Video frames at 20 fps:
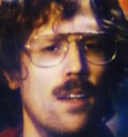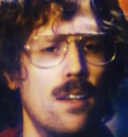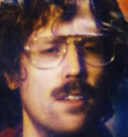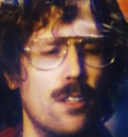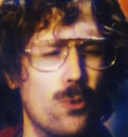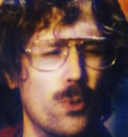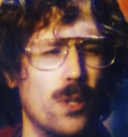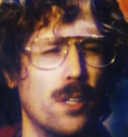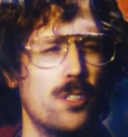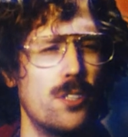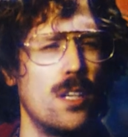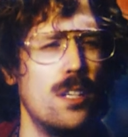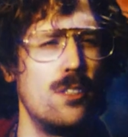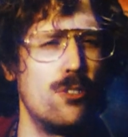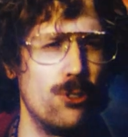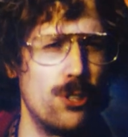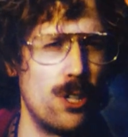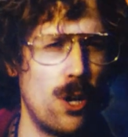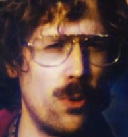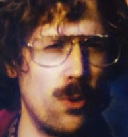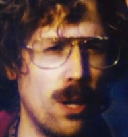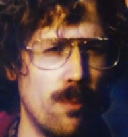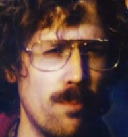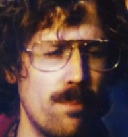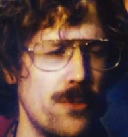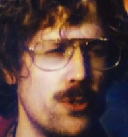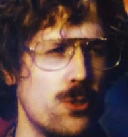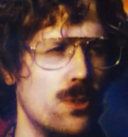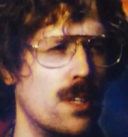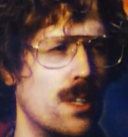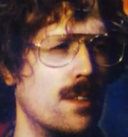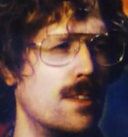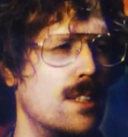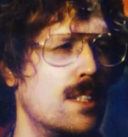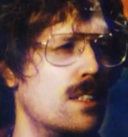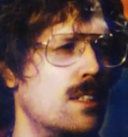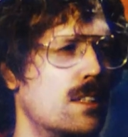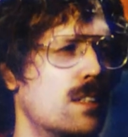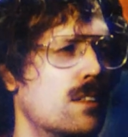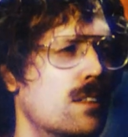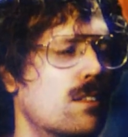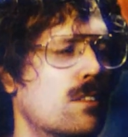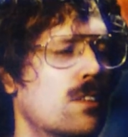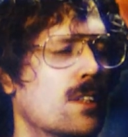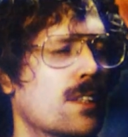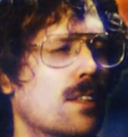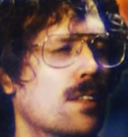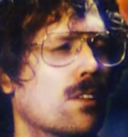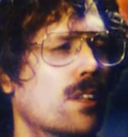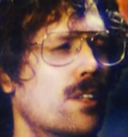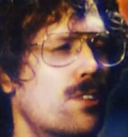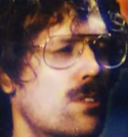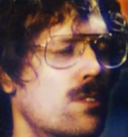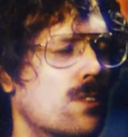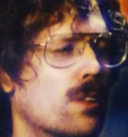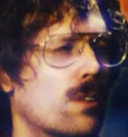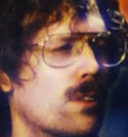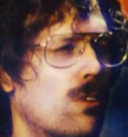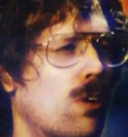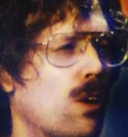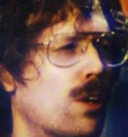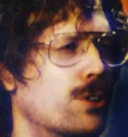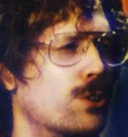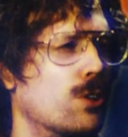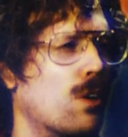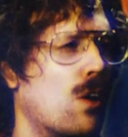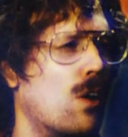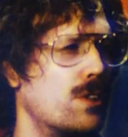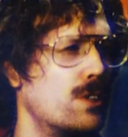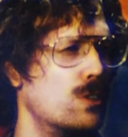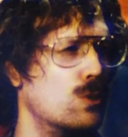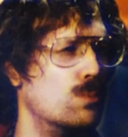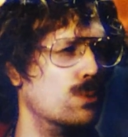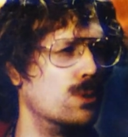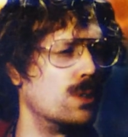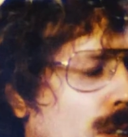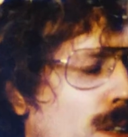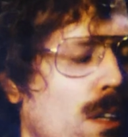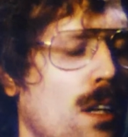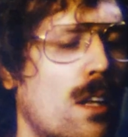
You want to change your tone up so that the listener on your audiobook